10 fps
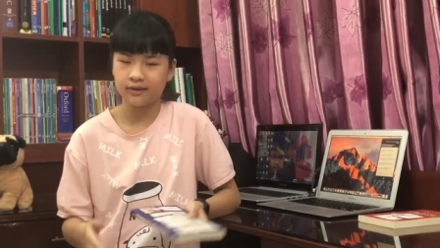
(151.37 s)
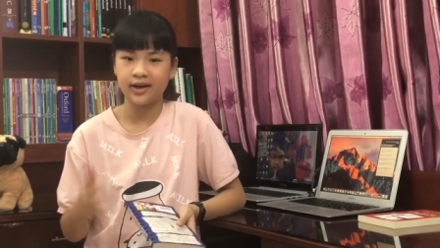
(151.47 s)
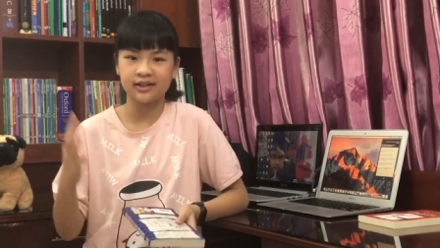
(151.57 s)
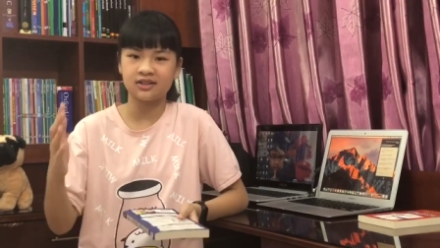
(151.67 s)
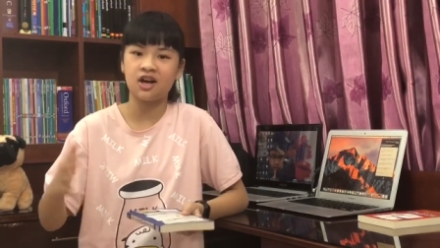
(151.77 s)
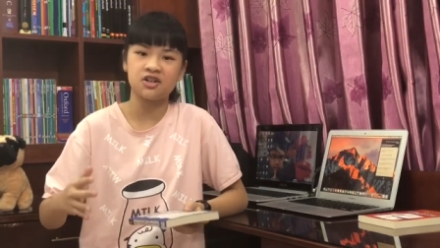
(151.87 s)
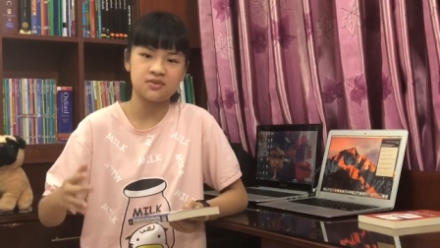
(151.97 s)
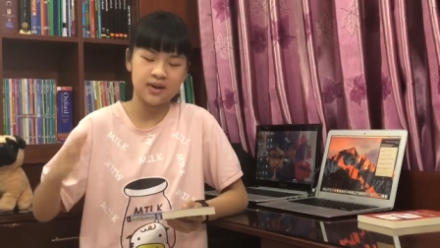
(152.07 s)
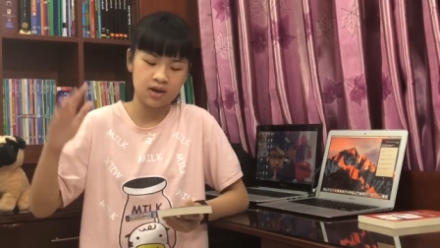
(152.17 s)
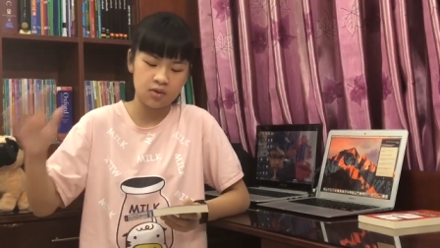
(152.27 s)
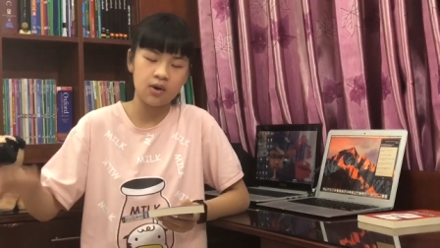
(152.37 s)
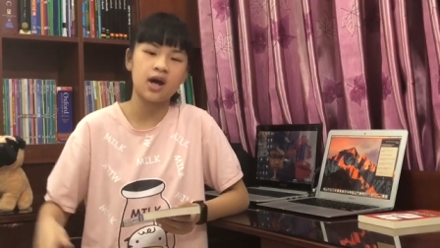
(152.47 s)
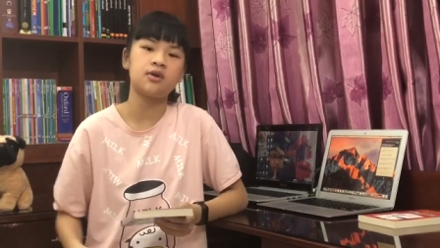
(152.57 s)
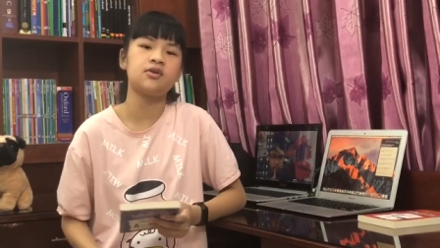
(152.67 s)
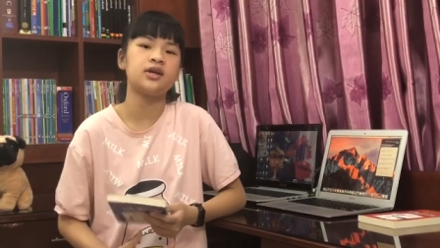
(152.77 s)
Greg talks about
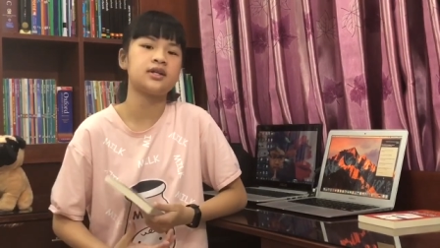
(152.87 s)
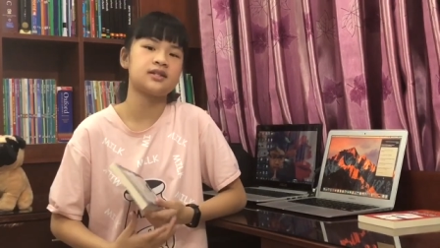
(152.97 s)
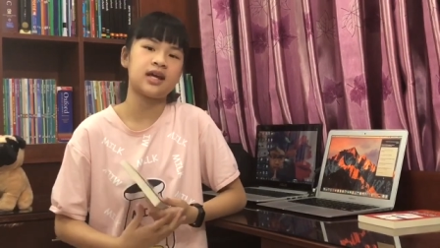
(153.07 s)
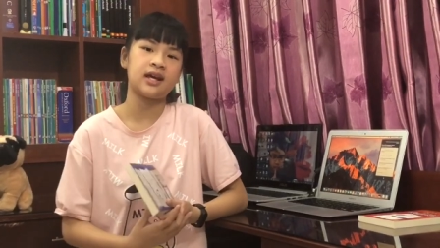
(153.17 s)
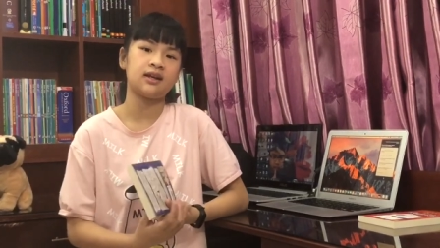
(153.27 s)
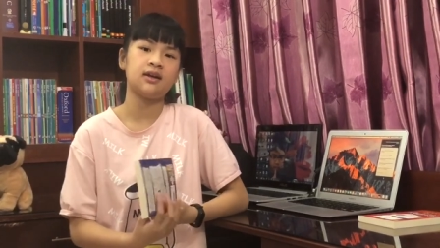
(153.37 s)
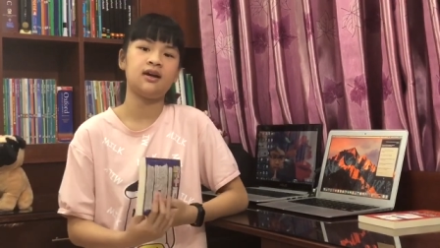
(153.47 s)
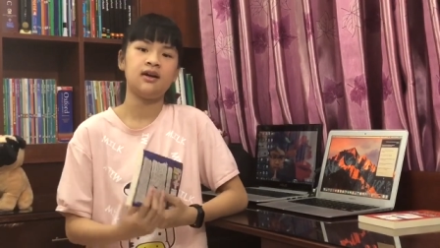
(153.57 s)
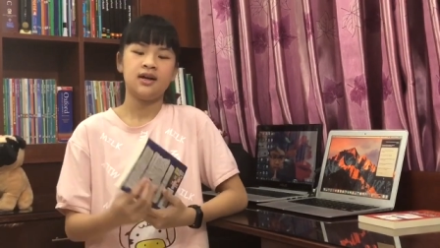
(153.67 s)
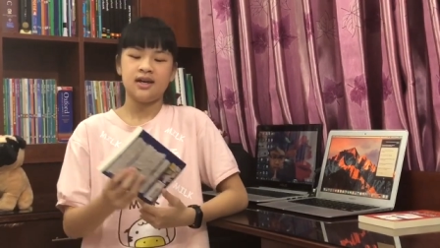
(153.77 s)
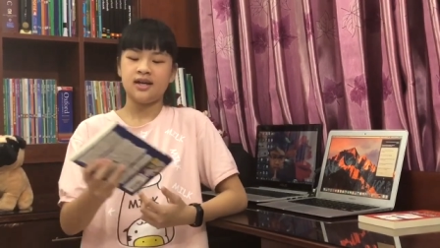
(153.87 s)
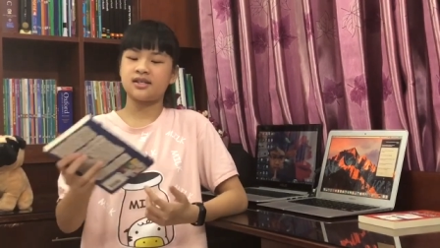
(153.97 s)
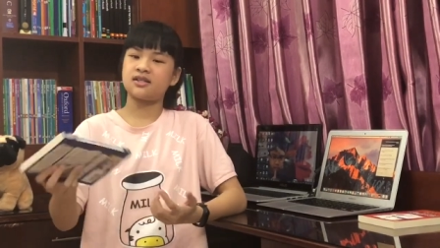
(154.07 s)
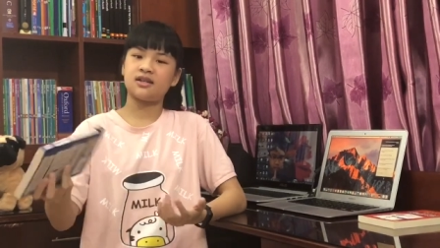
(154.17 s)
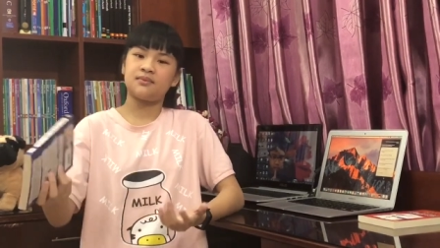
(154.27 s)
Rodrick and uh,
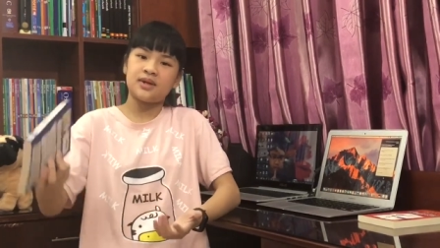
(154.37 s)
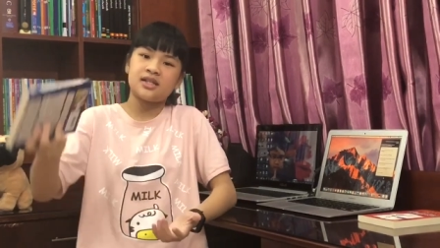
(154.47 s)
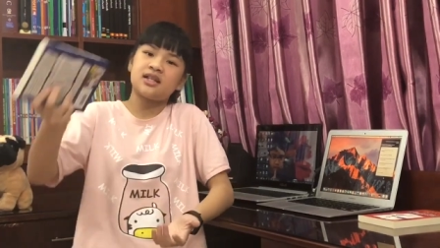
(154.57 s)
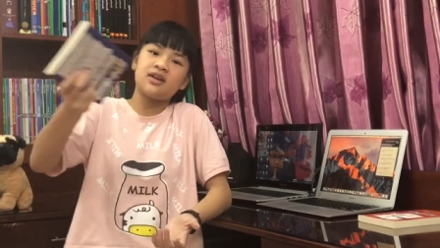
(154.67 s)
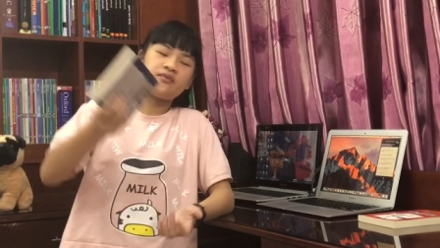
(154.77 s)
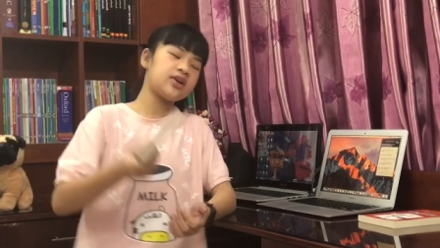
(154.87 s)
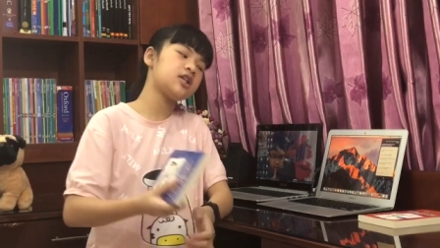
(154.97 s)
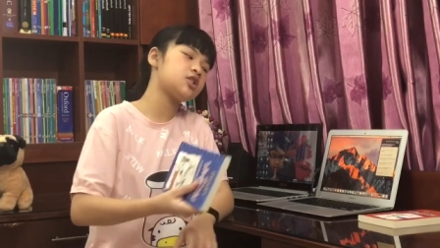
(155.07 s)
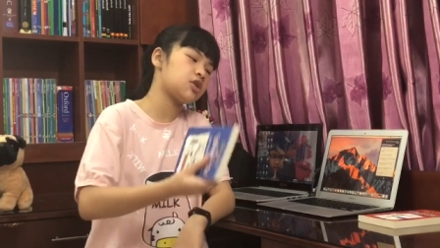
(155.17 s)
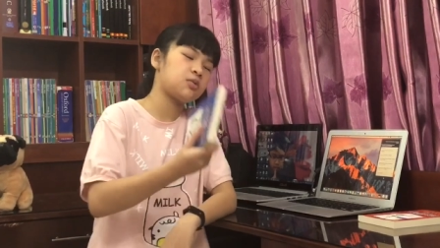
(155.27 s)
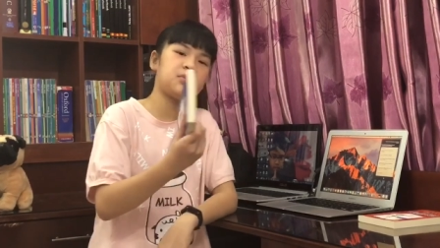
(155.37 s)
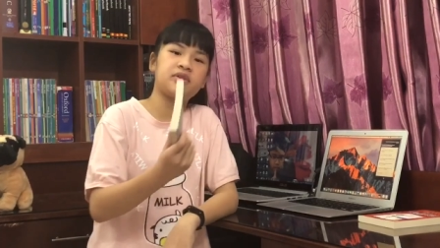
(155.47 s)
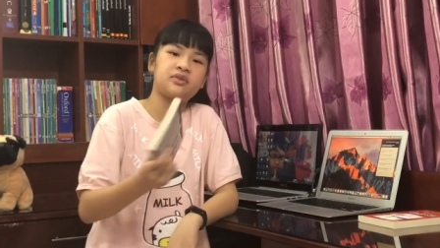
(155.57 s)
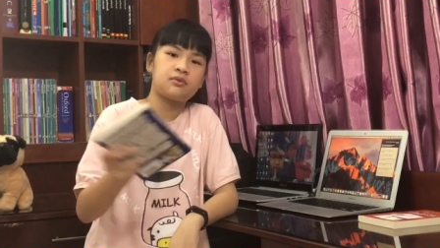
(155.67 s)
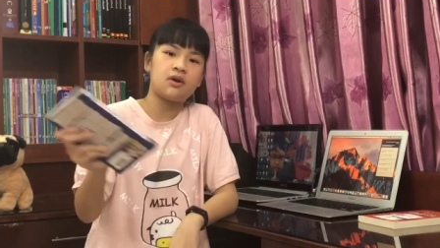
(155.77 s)
his amazing adventure
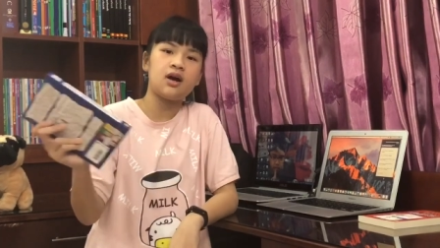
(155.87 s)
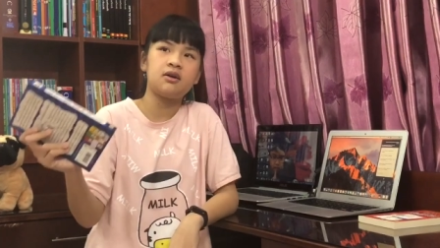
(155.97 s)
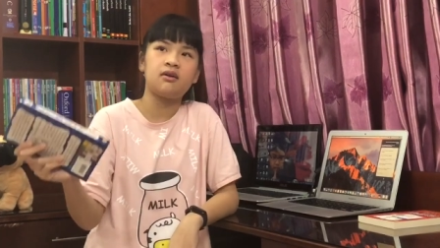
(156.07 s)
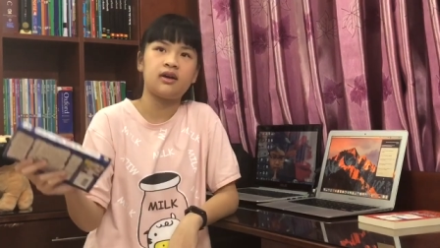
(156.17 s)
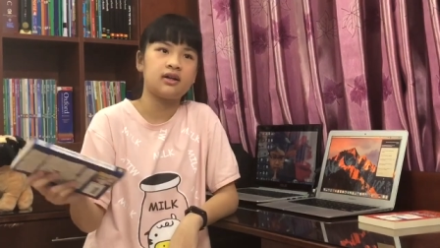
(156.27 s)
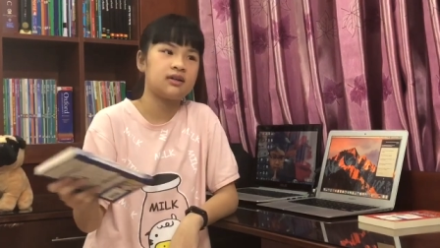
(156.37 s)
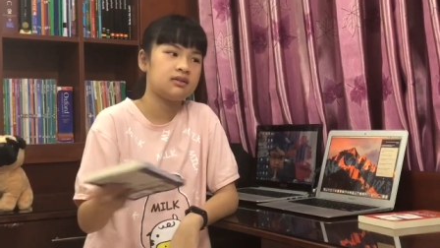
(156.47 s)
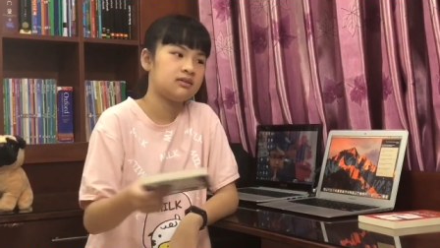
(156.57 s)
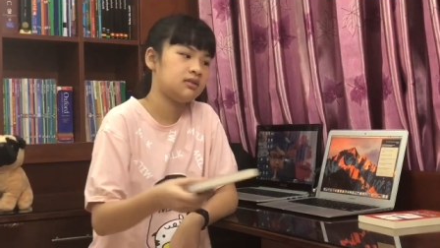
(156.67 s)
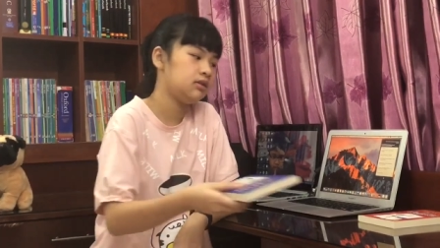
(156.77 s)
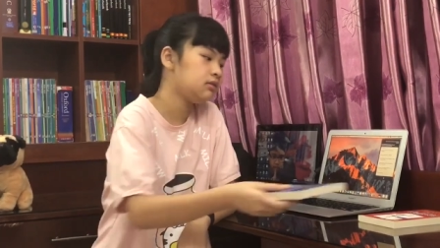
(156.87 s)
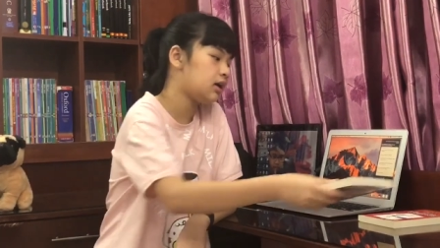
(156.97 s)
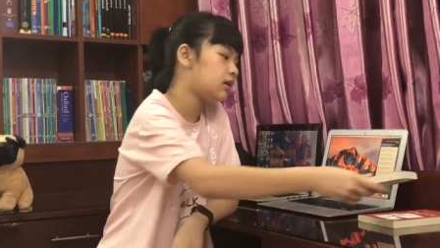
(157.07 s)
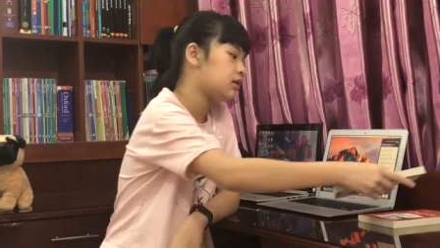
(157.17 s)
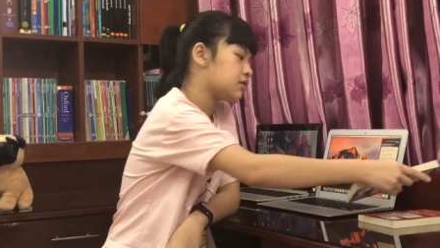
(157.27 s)
with Rodrick. Who
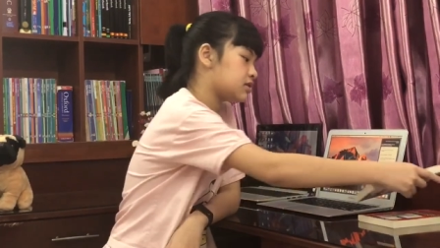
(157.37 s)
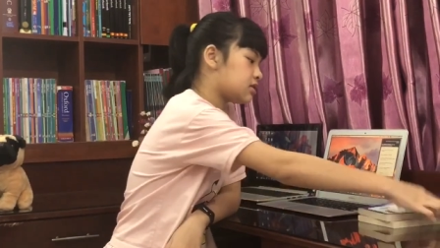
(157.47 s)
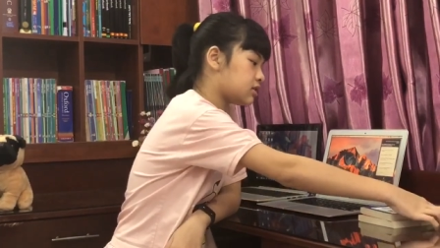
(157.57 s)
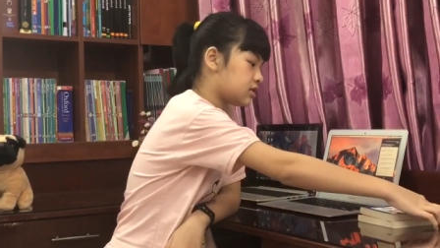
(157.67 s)
knows?